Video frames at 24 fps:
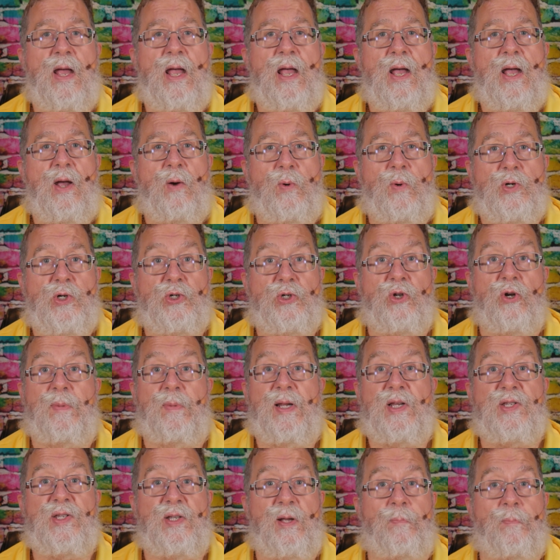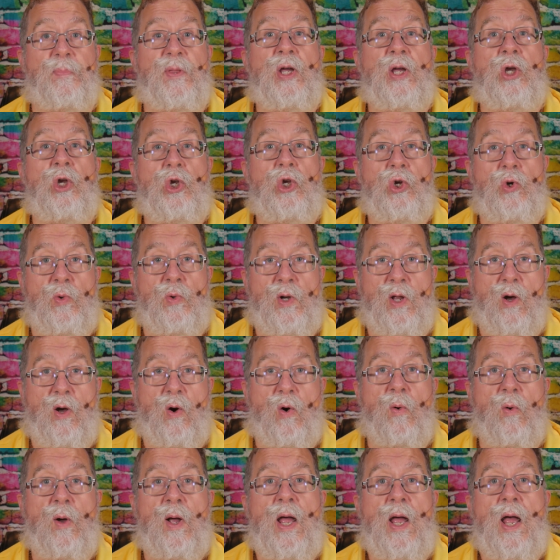which is going to be something you
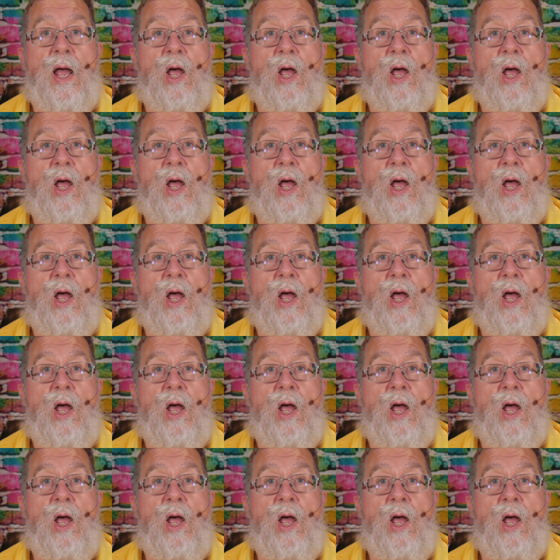know,